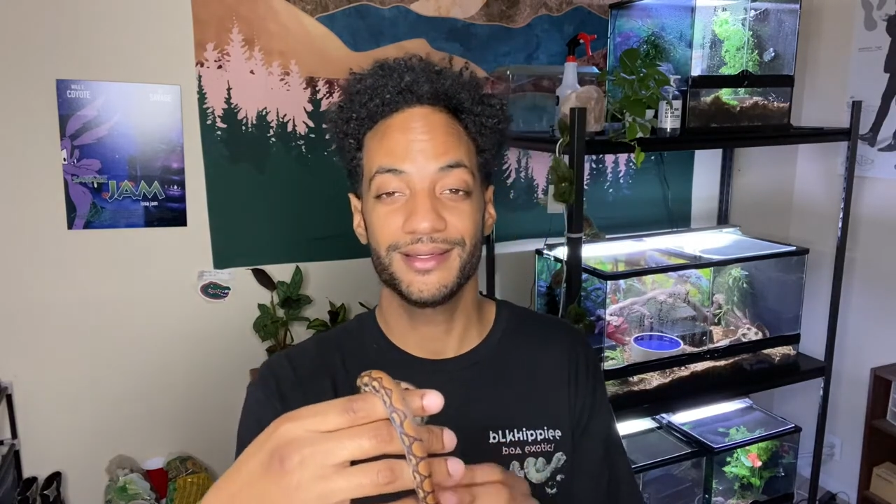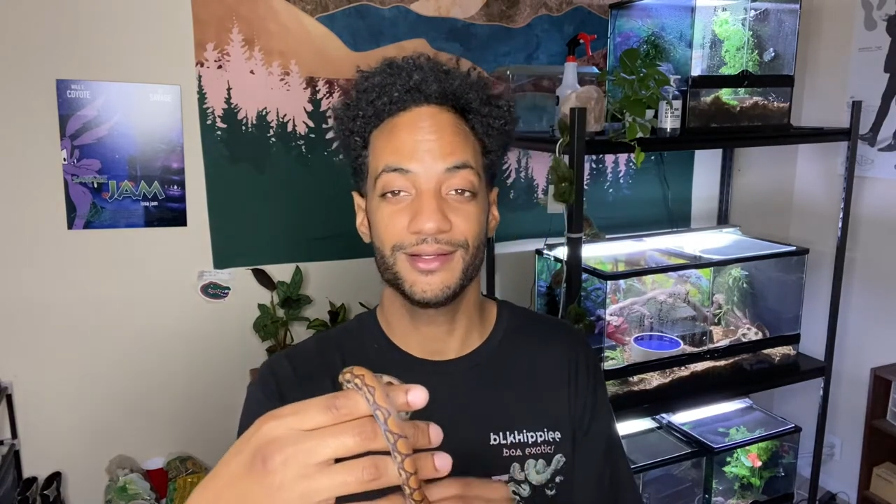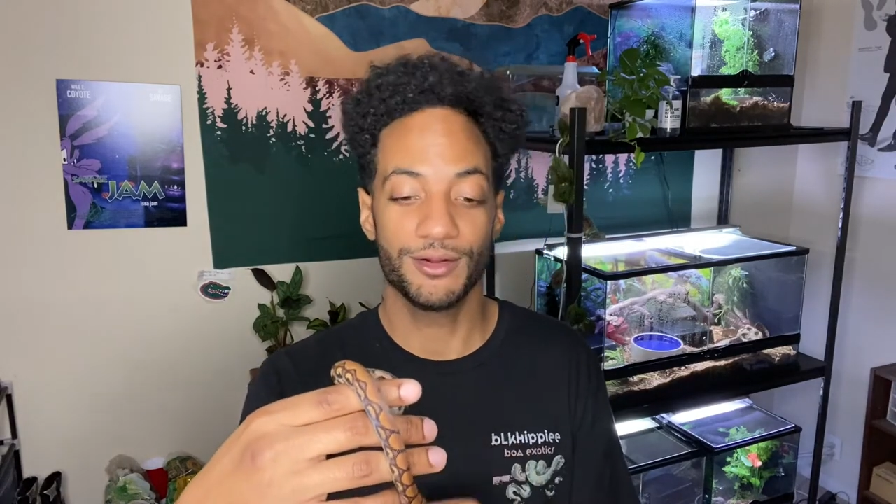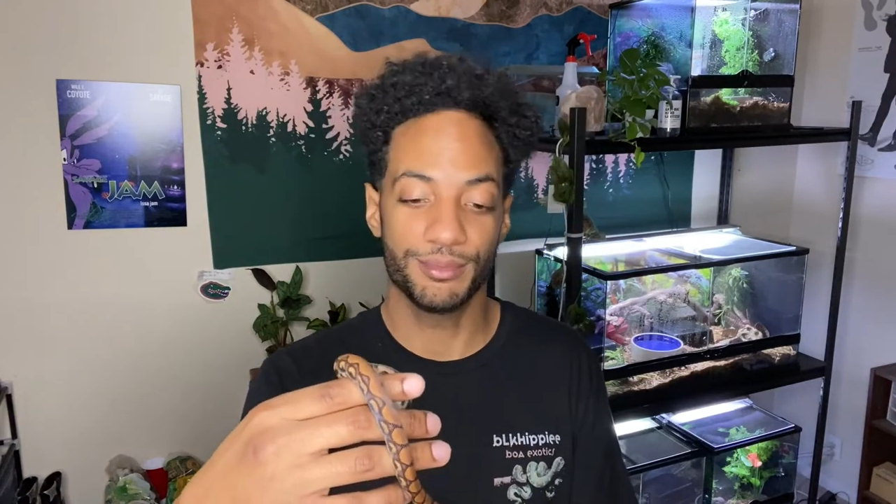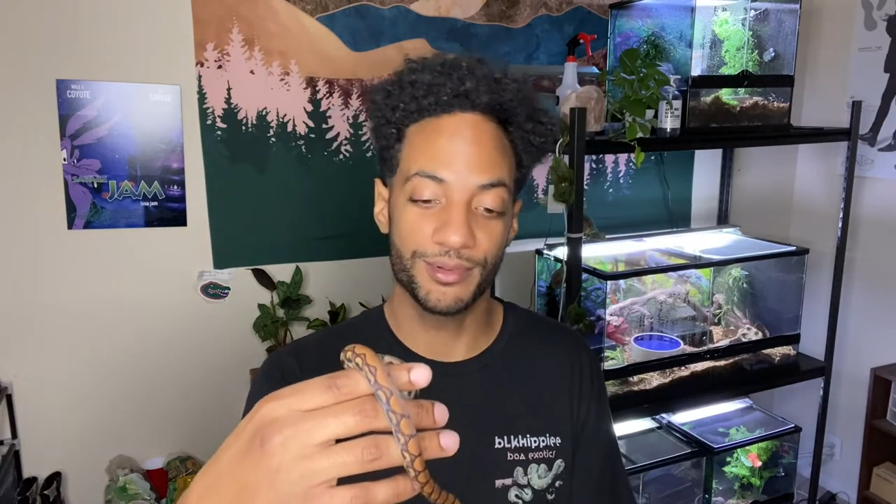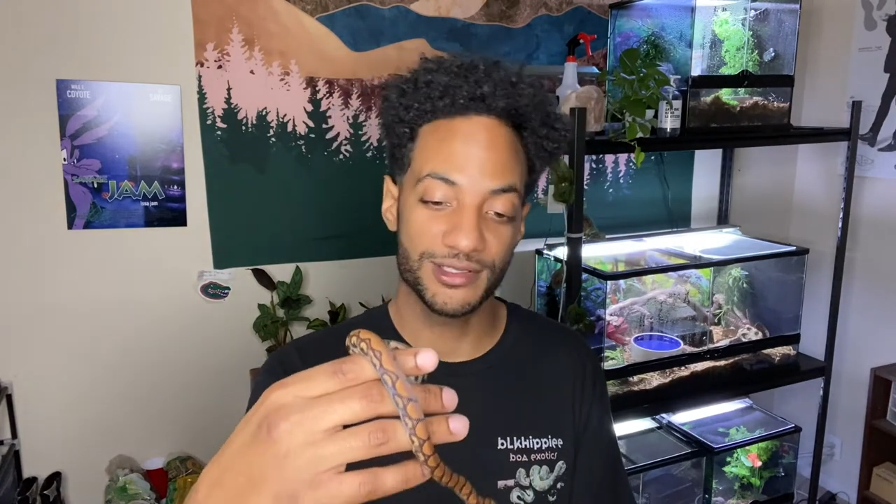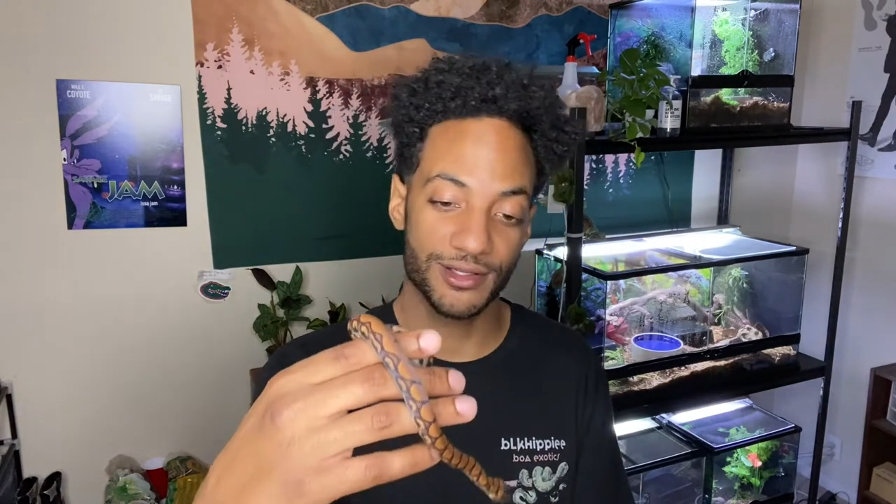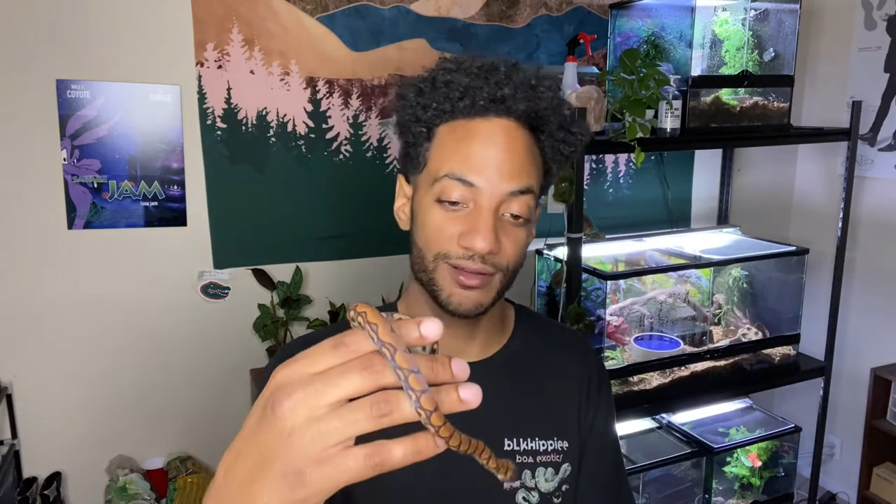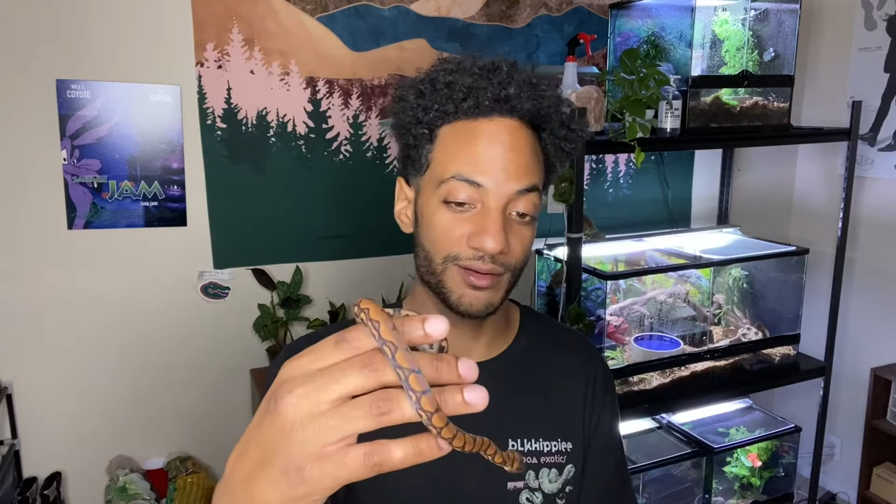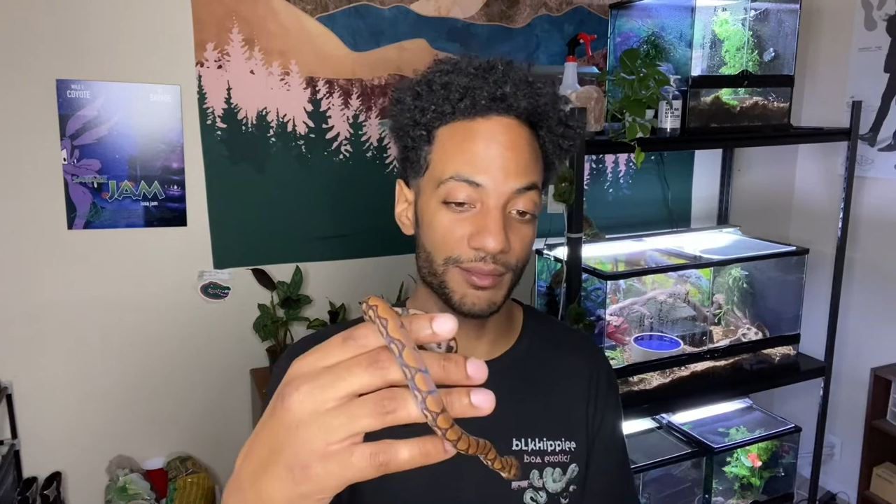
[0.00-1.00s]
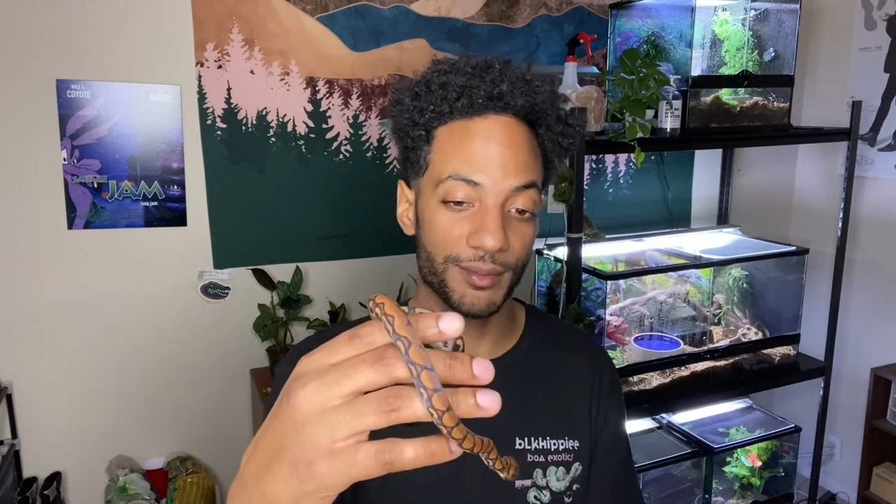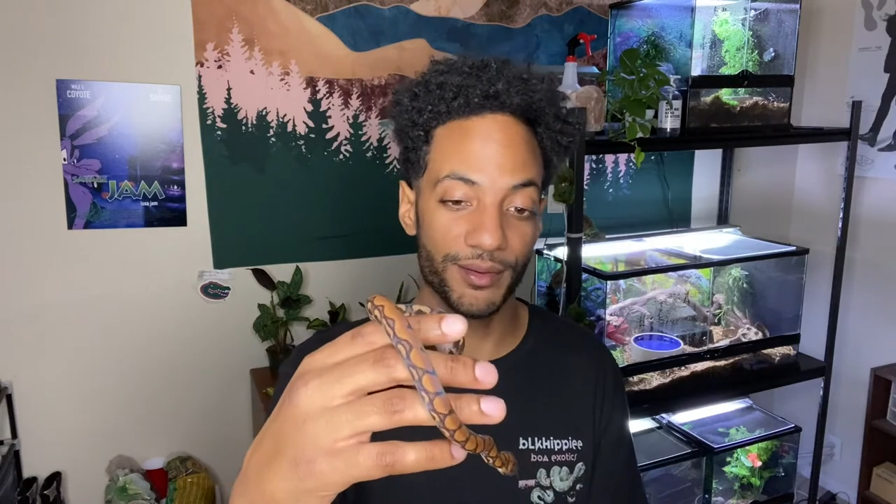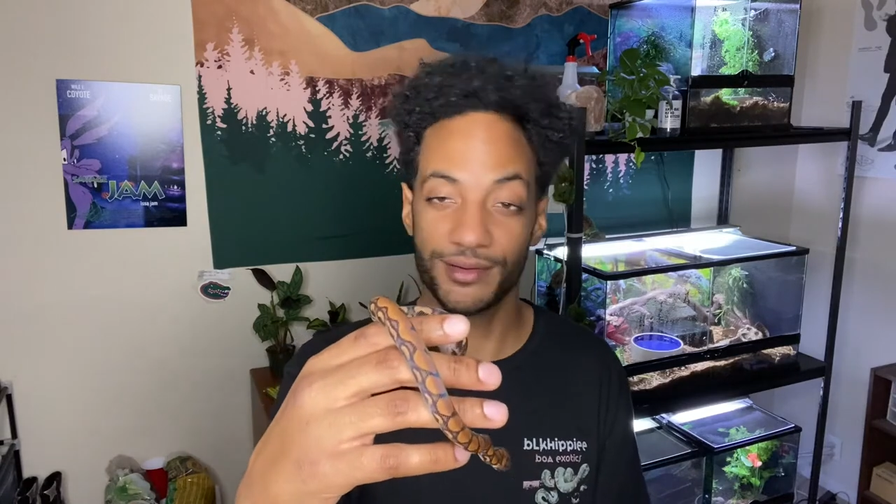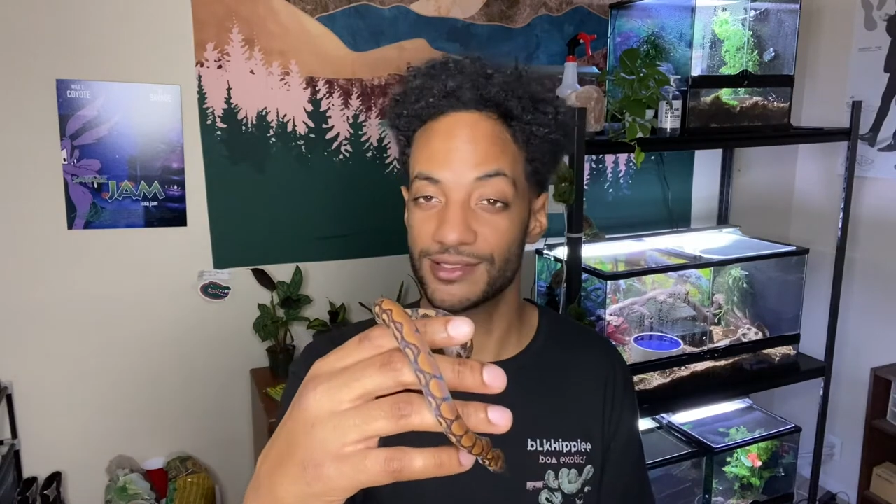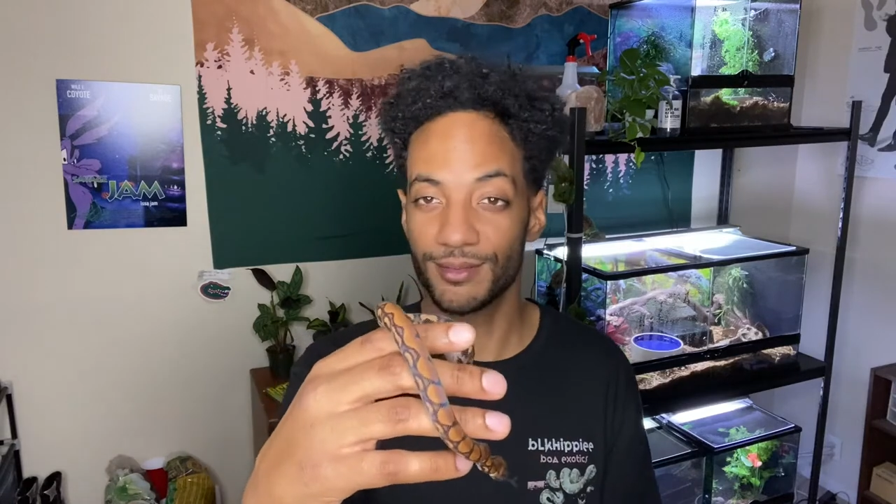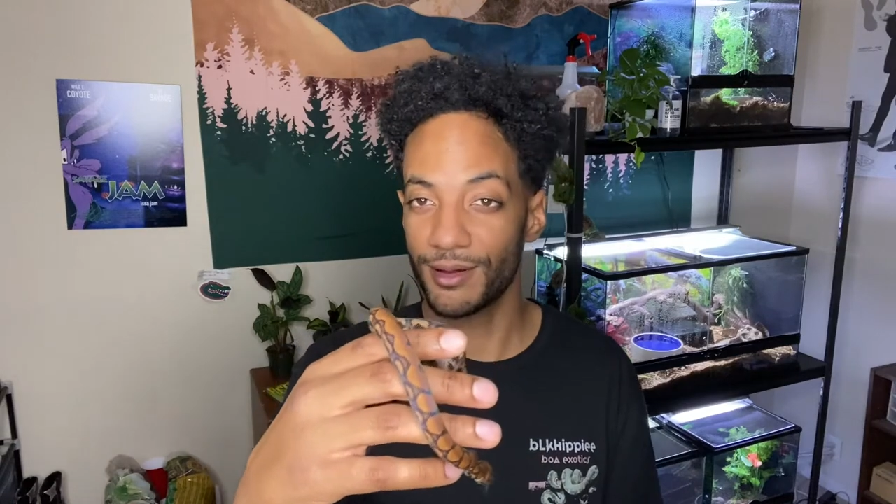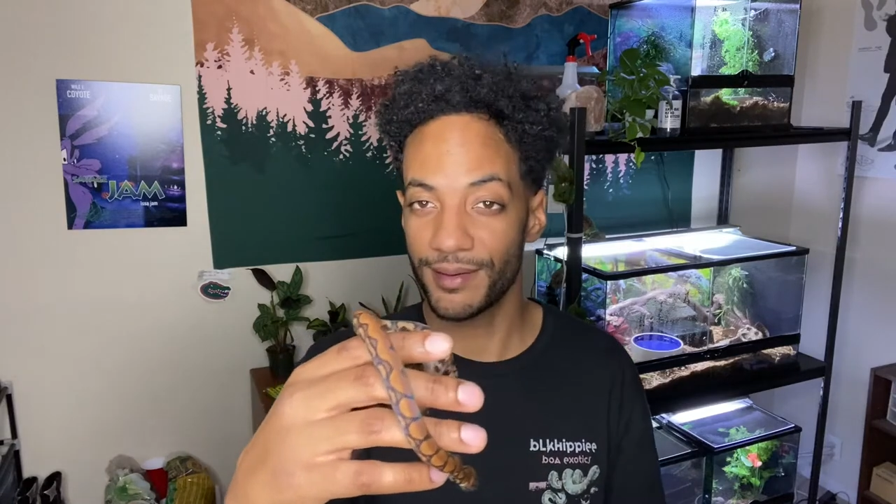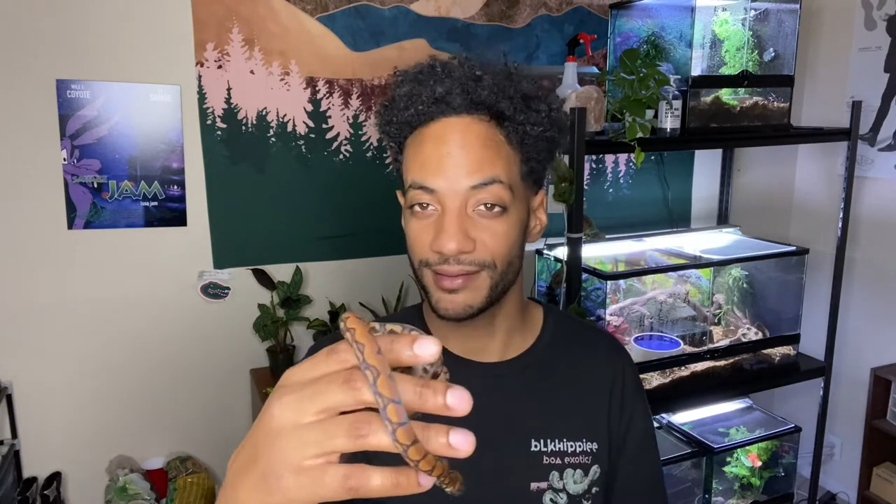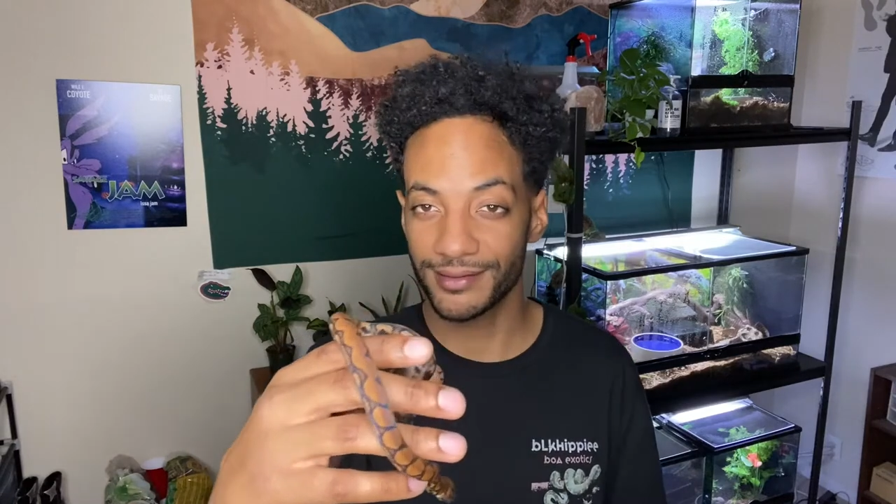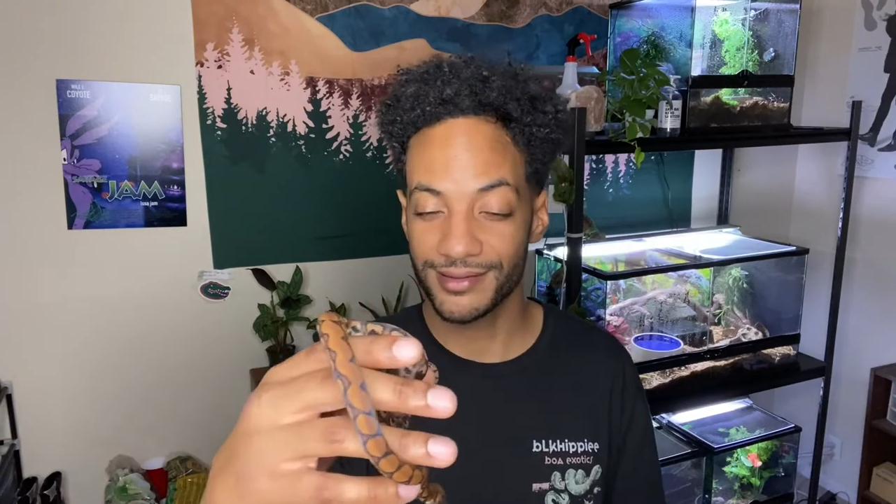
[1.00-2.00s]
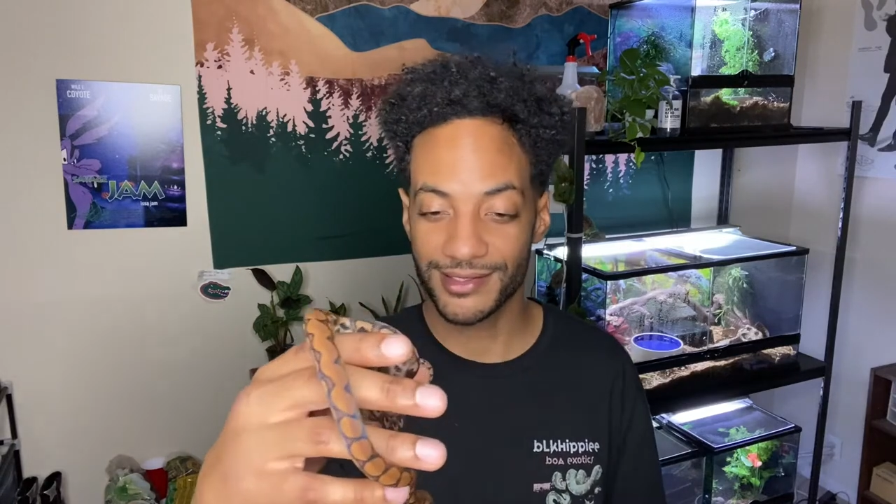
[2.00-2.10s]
you know, Brazilian rainbow boas to ball pythons,